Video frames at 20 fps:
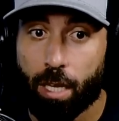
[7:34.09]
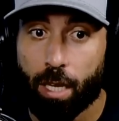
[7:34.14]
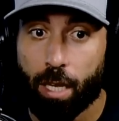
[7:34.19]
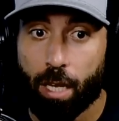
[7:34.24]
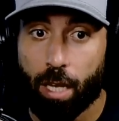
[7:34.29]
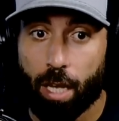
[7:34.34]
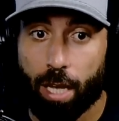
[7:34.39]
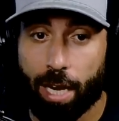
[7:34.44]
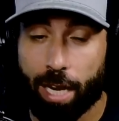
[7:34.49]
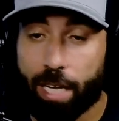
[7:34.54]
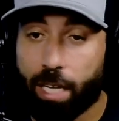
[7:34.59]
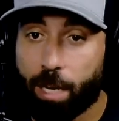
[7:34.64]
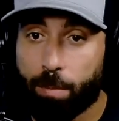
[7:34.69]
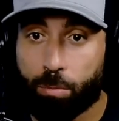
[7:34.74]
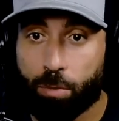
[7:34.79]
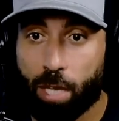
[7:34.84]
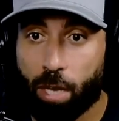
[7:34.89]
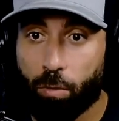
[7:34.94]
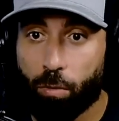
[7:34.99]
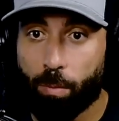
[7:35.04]
And I get
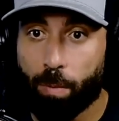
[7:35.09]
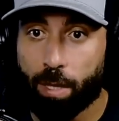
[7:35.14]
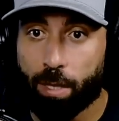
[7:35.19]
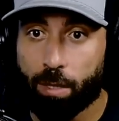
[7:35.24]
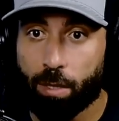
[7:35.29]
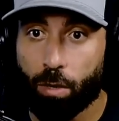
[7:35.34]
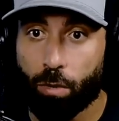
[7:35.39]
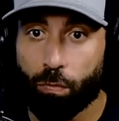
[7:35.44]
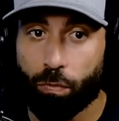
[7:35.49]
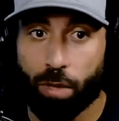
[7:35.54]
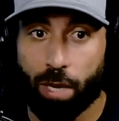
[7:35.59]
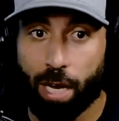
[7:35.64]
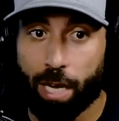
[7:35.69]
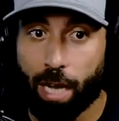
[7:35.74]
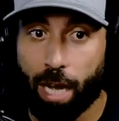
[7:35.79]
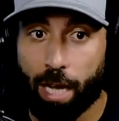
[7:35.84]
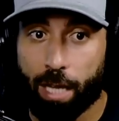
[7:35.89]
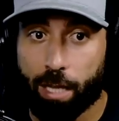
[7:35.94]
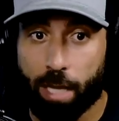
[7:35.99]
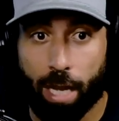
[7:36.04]
upset with myself, and
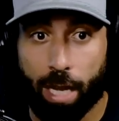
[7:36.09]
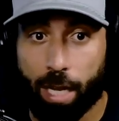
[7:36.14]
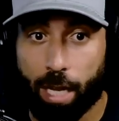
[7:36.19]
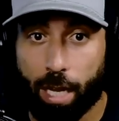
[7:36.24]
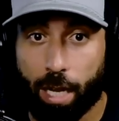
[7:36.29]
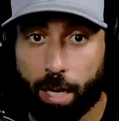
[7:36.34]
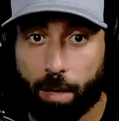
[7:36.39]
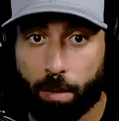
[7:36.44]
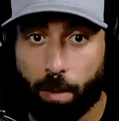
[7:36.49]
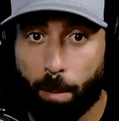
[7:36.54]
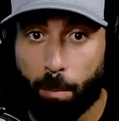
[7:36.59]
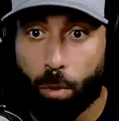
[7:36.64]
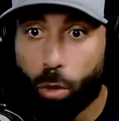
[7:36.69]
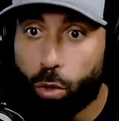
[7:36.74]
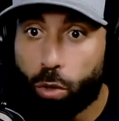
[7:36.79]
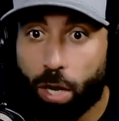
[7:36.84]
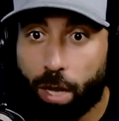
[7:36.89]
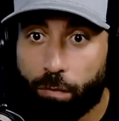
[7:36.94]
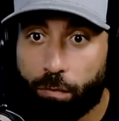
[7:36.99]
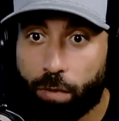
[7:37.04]
I'm
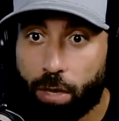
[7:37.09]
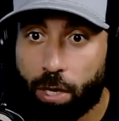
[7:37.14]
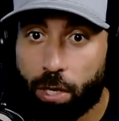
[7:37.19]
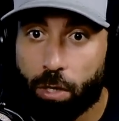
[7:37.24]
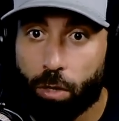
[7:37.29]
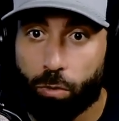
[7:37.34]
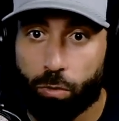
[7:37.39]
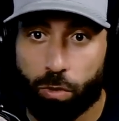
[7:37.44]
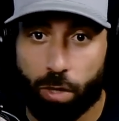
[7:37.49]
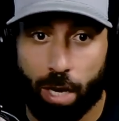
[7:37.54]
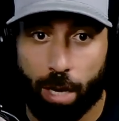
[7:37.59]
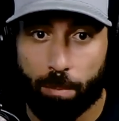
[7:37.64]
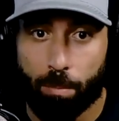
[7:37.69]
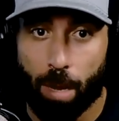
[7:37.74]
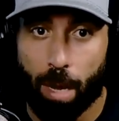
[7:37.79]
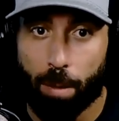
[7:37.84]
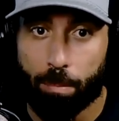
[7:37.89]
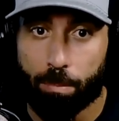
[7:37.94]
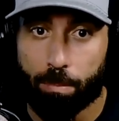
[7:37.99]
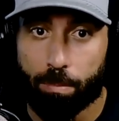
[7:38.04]
looking at videos, and
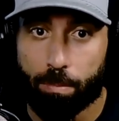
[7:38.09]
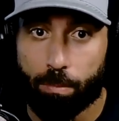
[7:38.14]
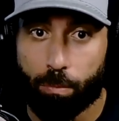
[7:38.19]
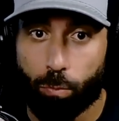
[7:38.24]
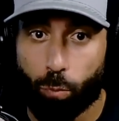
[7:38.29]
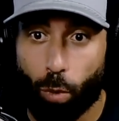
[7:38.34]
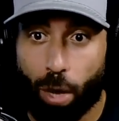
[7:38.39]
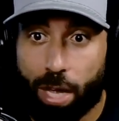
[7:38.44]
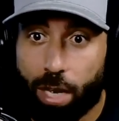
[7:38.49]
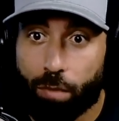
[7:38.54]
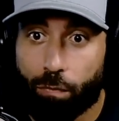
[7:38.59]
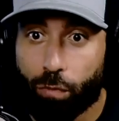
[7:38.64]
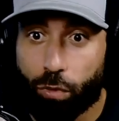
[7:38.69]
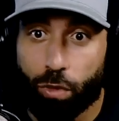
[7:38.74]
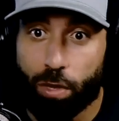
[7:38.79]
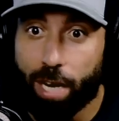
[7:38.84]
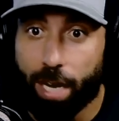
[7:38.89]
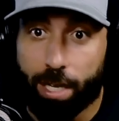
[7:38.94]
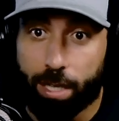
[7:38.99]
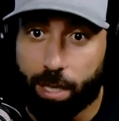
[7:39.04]
I'm waiting for
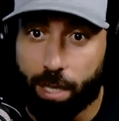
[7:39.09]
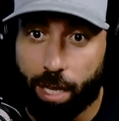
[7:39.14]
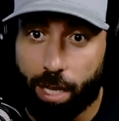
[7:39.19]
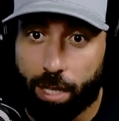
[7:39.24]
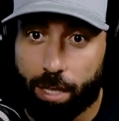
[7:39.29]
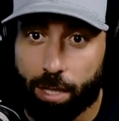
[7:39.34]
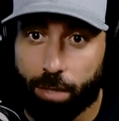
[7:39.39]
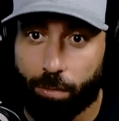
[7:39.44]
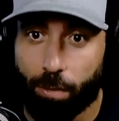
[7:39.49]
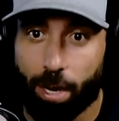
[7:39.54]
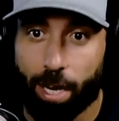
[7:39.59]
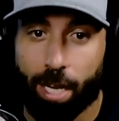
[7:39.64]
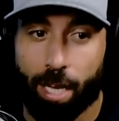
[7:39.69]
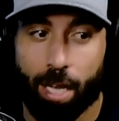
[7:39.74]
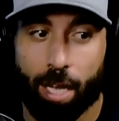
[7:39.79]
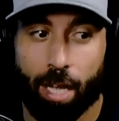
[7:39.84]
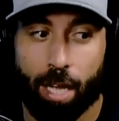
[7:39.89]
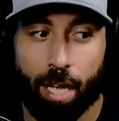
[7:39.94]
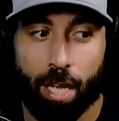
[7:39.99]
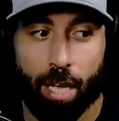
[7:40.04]
the next lesson, right?
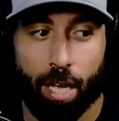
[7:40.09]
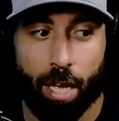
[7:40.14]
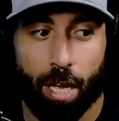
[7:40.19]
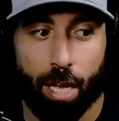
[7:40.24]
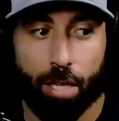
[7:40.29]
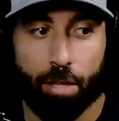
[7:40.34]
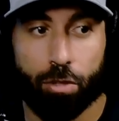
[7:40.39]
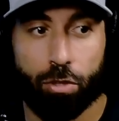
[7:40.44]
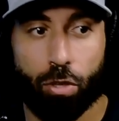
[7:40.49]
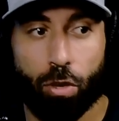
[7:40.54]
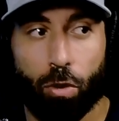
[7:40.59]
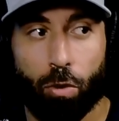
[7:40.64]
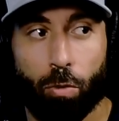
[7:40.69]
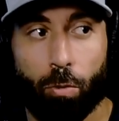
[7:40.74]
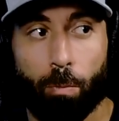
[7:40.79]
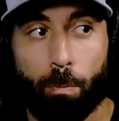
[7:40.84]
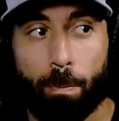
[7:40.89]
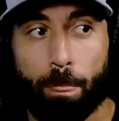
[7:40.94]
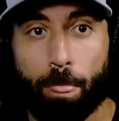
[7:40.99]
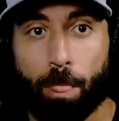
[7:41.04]
And
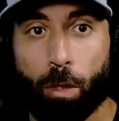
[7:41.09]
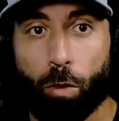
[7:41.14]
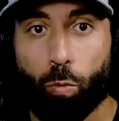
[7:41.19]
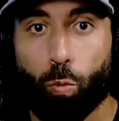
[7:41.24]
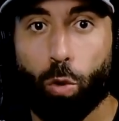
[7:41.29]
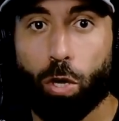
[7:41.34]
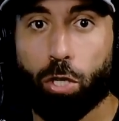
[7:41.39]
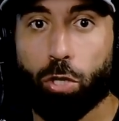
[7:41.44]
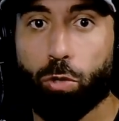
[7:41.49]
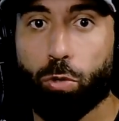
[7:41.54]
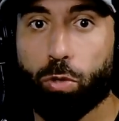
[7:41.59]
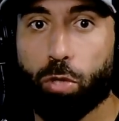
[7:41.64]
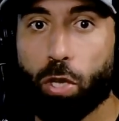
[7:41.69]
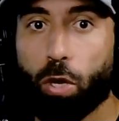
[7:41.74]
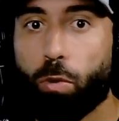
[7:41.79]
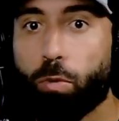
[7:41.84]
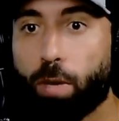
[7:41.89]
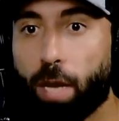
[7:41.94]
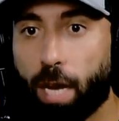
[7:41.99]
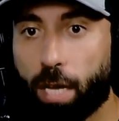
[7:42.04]
so, what do you
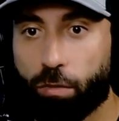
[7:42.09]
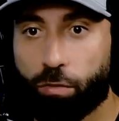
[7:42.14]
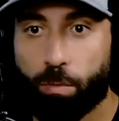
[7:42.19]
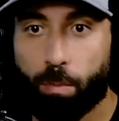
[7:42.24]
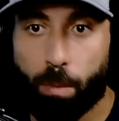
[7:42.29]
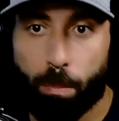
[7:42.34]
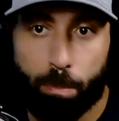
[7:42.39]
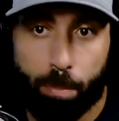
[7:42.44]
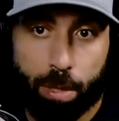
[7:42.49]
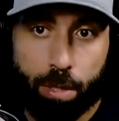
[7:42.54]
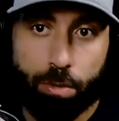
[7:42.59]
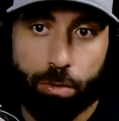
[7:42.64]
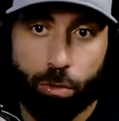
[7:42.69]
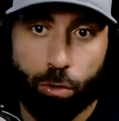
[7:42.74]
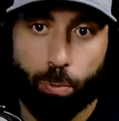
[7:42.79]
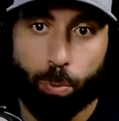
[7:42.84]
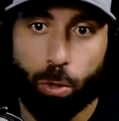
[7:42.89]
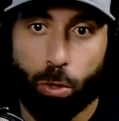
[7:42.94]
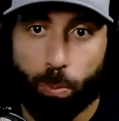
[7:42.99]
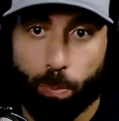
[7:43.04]
tell guys from a
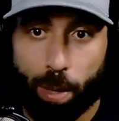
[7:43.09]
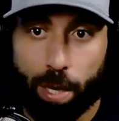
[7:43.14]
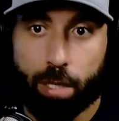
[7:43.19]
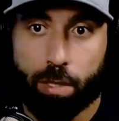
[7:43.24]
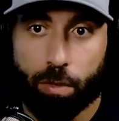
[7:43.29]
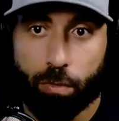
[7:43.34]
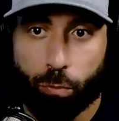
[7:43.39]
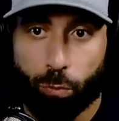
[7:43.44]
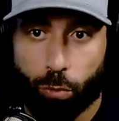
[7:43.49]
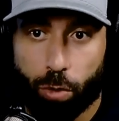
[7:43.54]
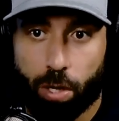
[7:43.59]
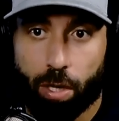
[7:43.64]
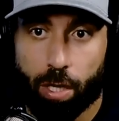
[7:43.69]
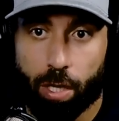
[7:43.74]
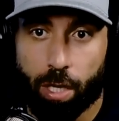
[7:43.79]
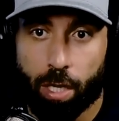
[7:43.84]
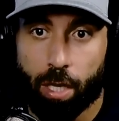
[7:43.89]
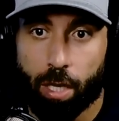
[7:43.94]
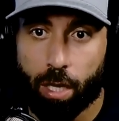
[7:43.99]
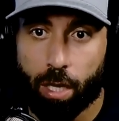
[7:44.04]
business perspective,
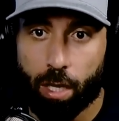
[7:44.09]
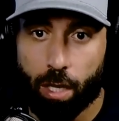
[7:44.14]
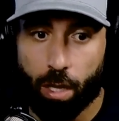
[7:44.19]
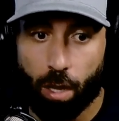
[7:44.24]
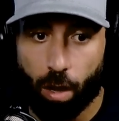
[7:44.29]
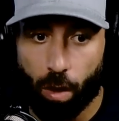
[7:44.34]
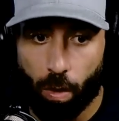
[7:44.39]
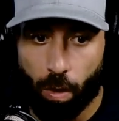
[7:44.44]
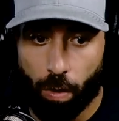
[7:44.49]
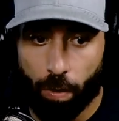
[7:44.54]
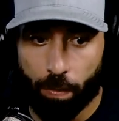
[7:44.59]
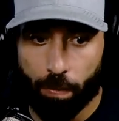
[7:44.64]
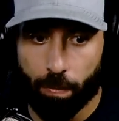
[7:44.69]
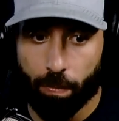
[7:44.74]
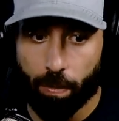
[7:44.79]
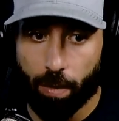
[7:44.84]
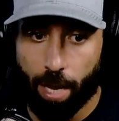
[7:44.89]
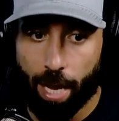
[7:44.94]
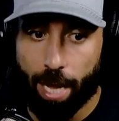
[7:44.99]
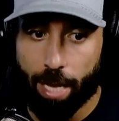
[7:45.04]
really, on
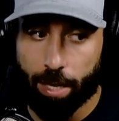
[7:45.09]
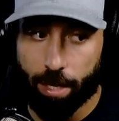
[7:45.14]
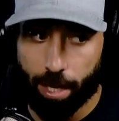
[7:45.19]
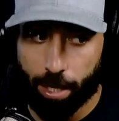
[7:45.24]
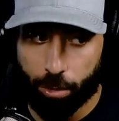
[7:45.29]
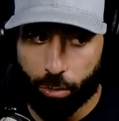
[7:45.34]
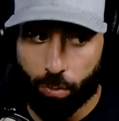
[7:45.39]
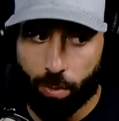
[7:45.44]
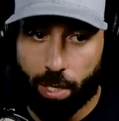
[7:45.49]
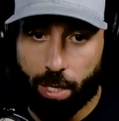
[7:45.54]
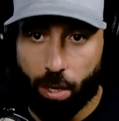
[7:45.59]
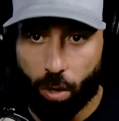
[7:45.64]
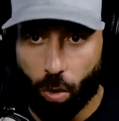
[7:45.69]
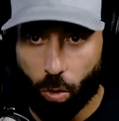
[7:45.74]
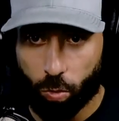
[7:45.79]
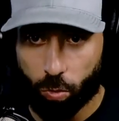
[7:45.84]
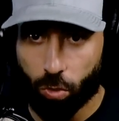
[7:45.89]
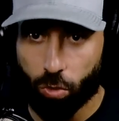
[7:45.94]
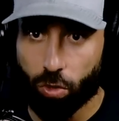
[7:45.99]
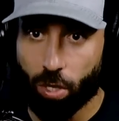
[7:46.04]
hey, you need to
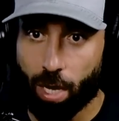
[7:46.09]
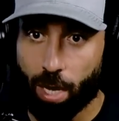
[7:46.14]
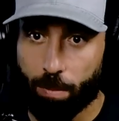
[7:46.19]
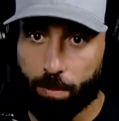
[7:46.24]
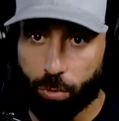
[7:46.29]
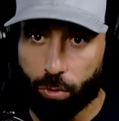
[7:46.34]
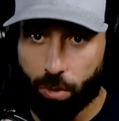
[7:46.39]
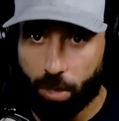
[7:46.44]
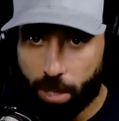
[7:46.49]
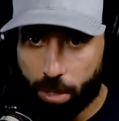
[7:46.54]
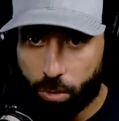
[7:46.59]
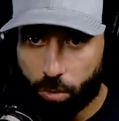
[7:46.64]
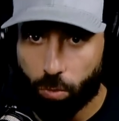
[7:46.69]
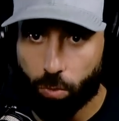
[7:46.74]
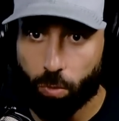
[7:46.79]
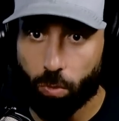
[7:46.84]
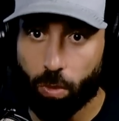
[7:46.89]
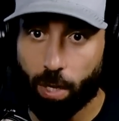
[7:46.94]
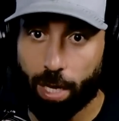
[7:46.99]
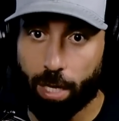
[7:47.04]
hold a job, you need to
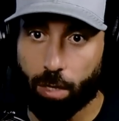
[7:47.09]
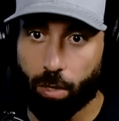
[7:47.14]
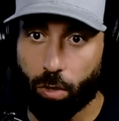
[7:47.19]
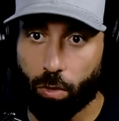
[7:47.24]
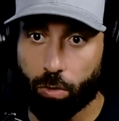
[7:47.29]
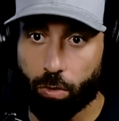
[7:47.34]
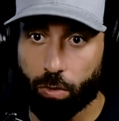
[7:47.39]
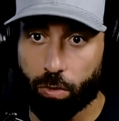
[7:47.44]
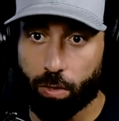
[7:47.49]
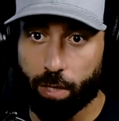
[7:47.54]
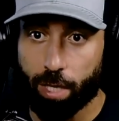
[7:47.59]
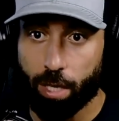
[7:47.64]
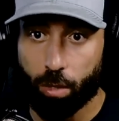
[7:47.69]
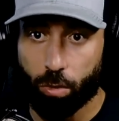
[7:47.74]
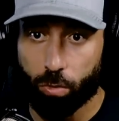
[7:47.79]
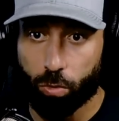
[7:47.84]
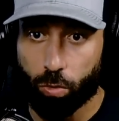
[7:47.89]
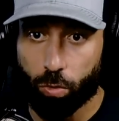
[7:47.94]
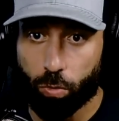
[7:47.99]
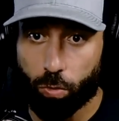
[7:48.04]
learn the
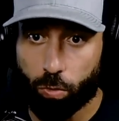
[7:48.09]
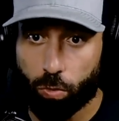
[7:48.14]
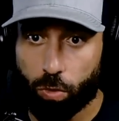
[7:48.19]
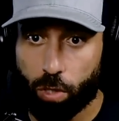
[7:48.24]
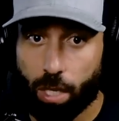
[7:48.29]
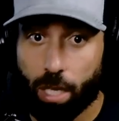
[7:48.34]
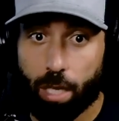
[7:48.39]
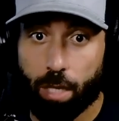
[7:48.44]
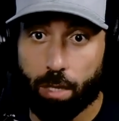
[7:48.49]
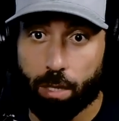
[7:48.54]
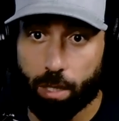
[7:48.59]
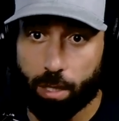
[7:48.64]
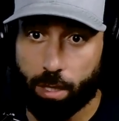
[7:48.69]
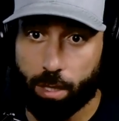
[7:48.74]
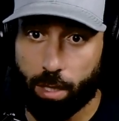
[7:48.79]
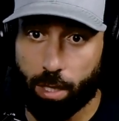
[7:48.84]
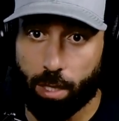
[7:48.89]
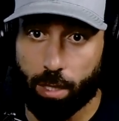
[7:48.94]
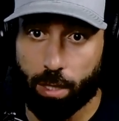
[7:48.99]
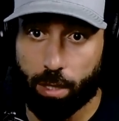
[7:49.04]
skill to see
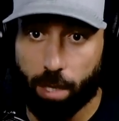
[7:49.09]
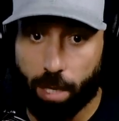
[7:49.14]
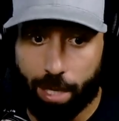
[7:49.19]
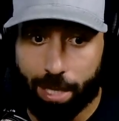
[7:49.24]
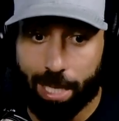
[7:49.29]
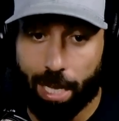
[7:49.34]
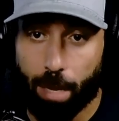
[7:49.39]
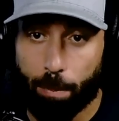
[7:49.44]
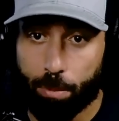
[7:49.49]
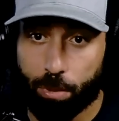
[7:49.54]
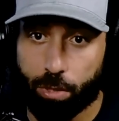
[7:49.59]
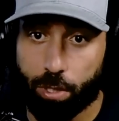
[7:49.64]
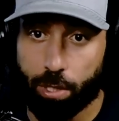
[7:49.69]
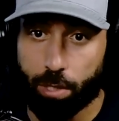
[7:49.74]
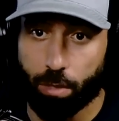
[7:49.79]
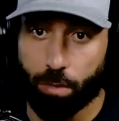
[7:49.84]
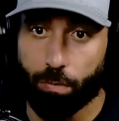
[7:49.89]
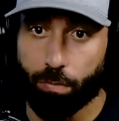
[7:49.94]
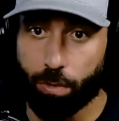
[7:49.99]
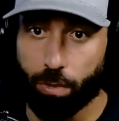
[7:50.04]
success in that
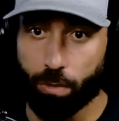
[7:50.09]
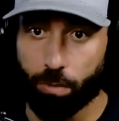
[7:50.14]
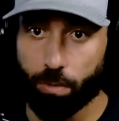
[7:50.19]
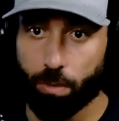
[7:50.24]
particular field?